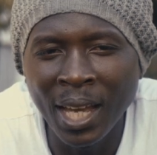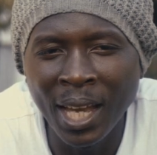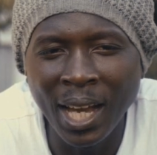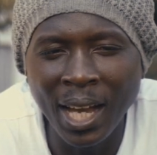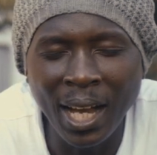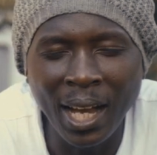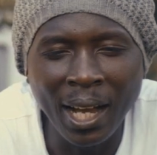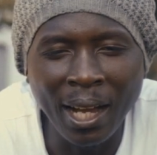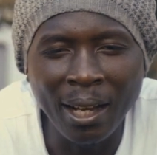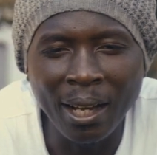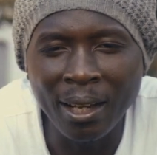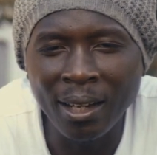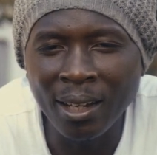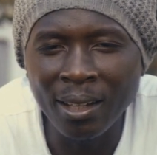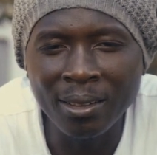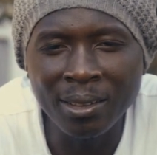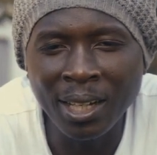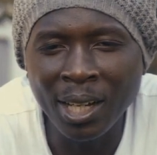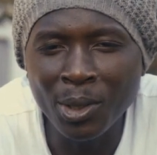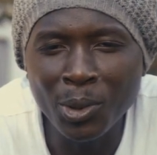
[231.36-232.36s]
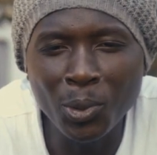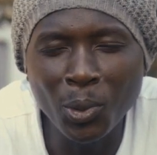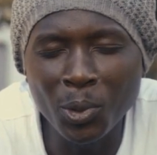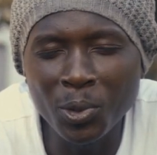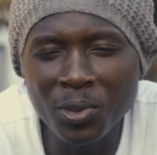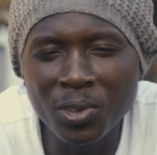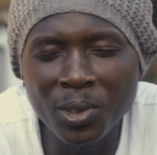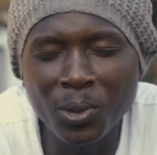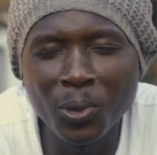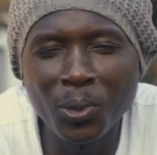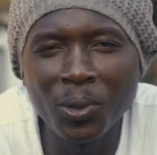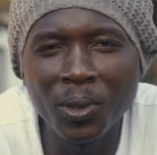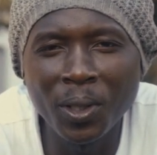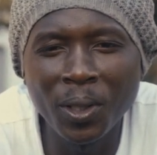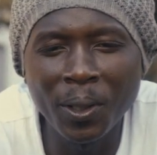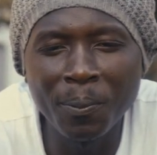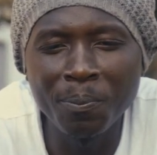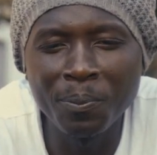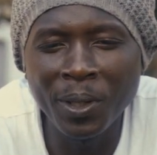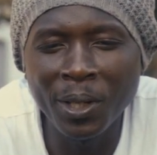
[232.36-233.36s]
across
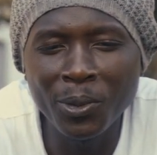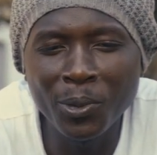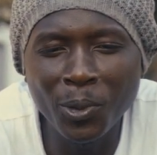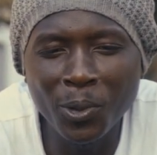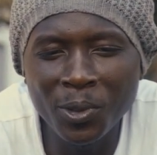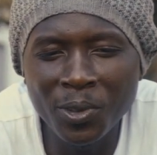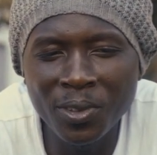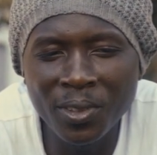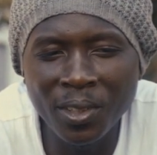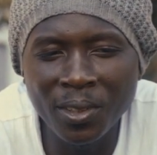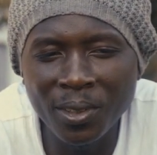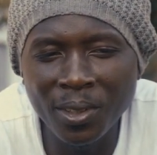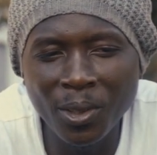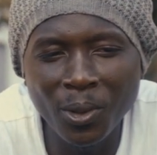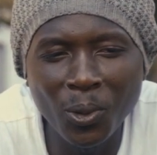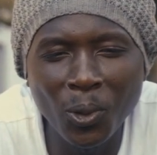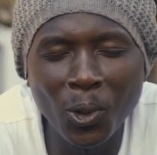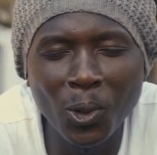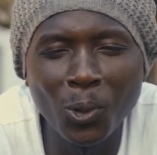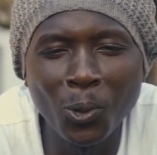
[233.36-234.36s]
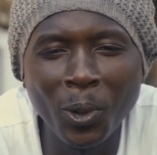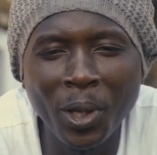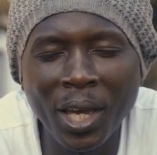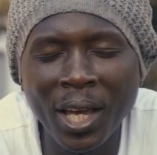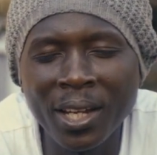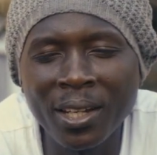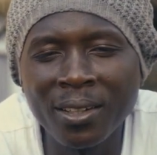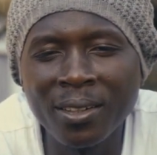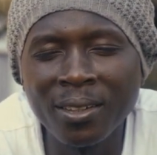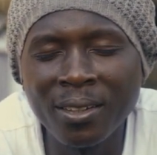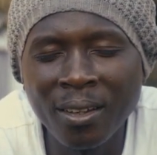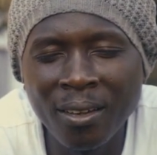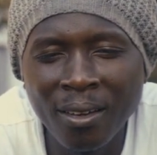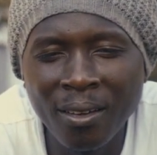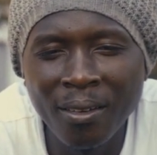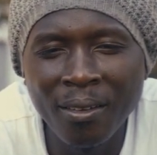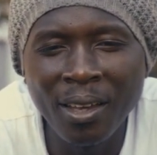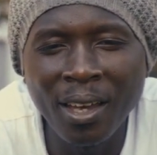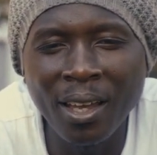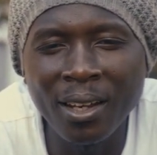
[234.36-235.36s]
the hallway, and
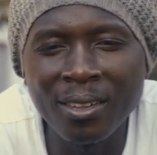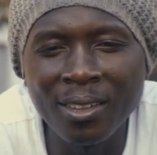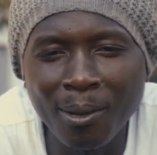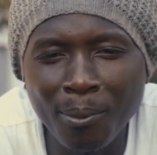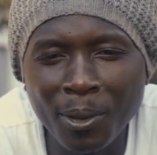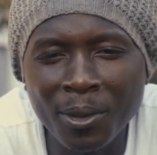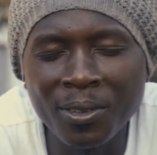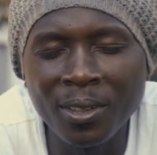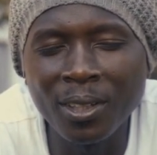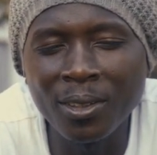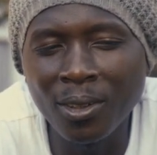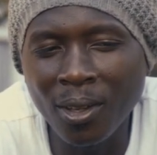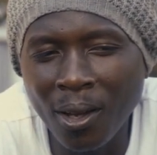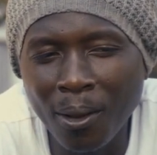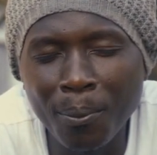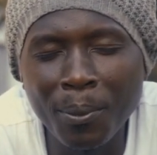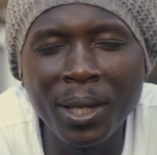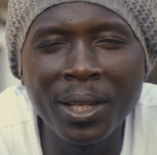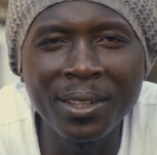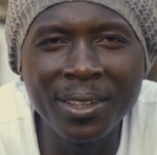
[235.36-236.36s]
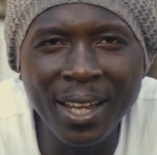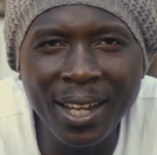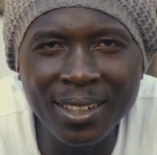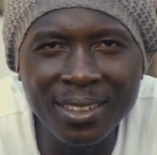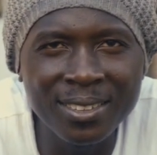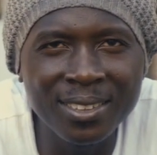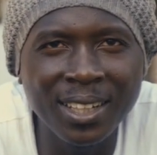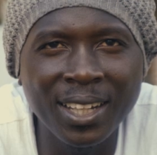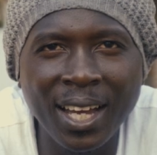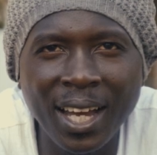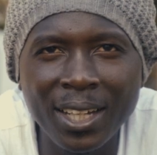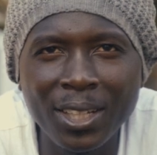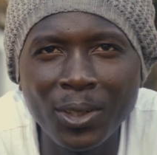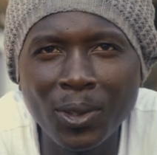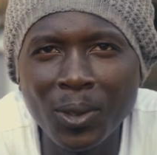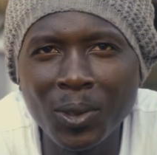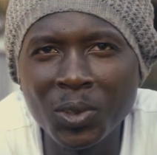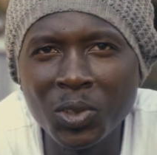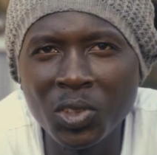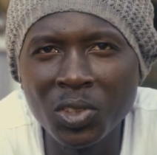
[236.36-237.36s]
someone says, "Oh man, that is the
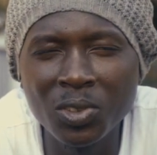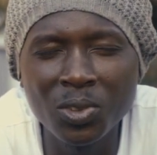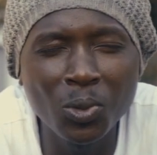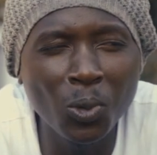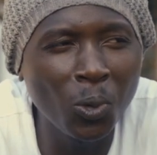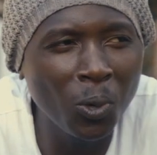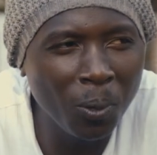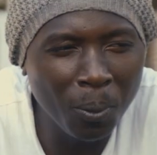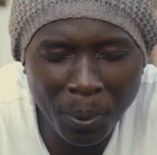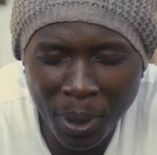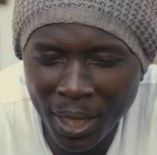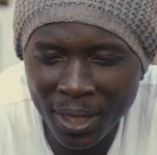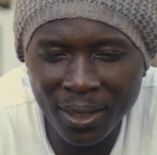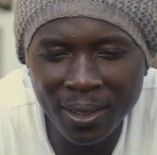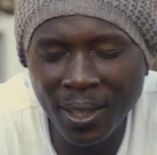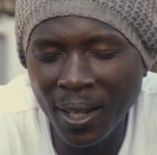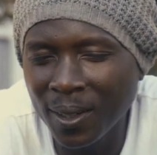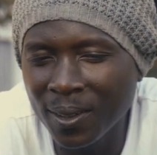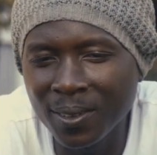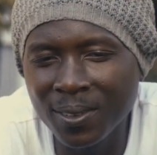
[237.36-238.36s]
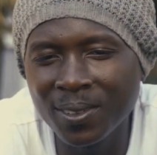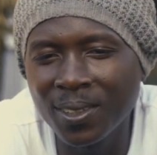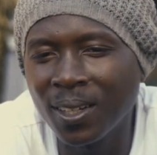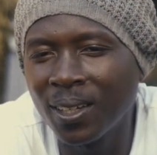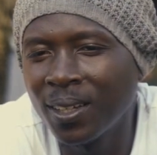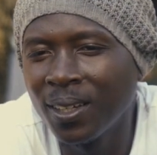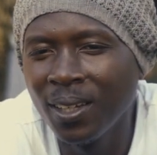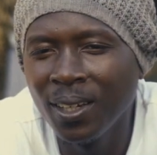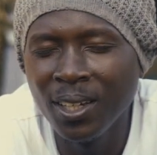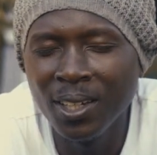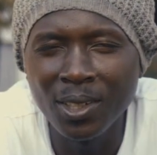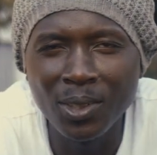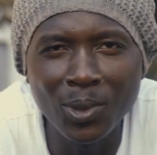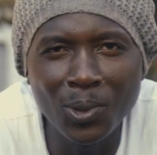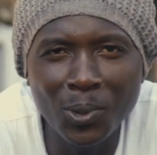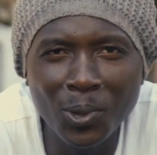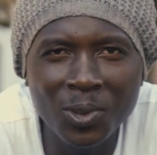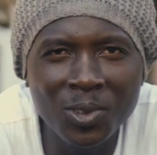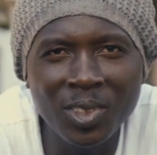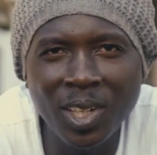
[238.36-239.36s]
cardiologist," or "Man, that is the
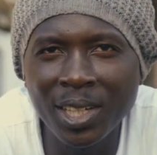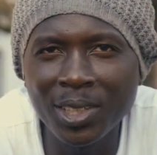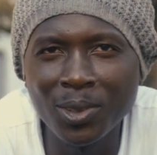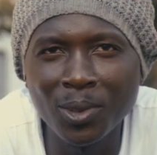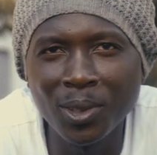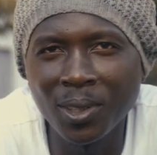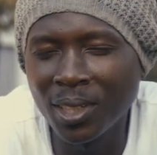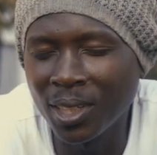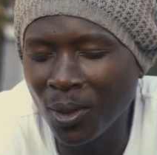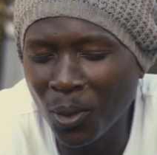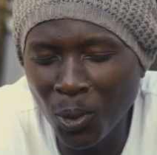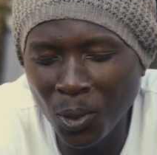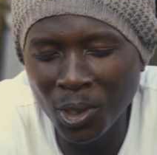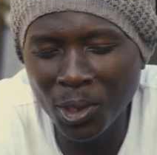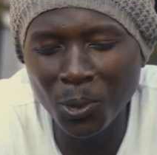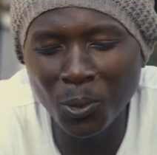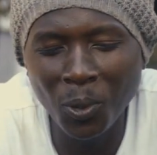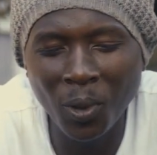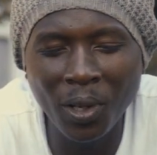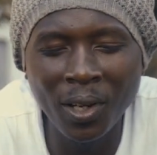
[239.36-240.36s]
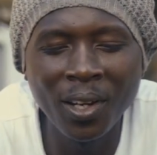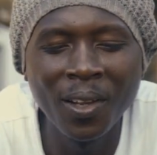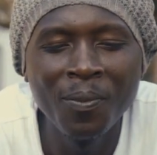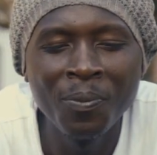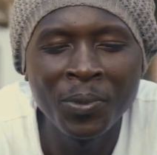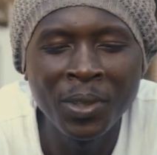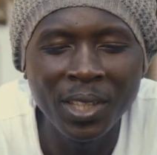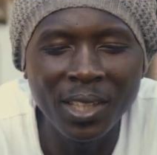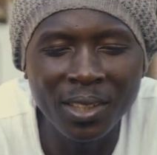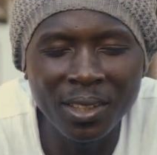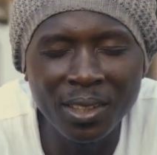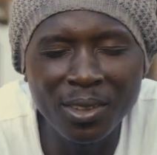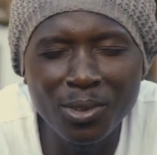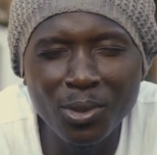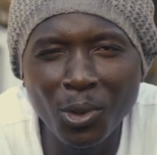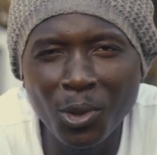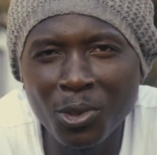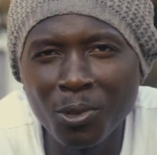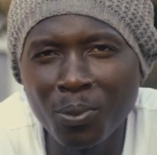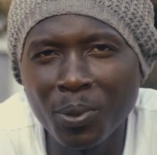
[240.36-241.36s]
neurosurgeon, the only one in this
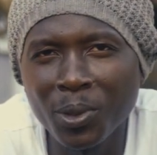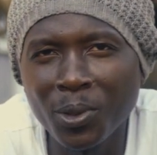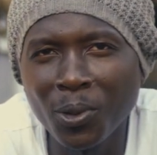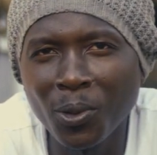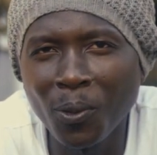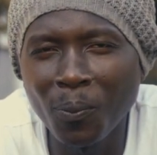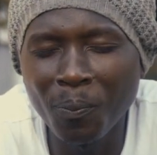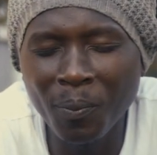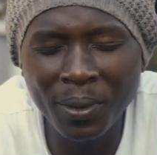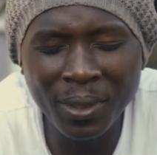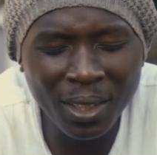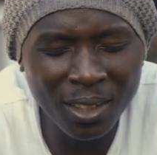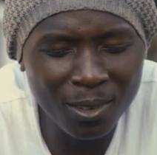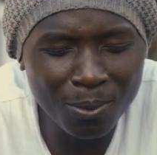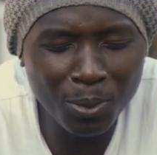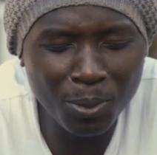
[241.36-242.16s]
hospital." There is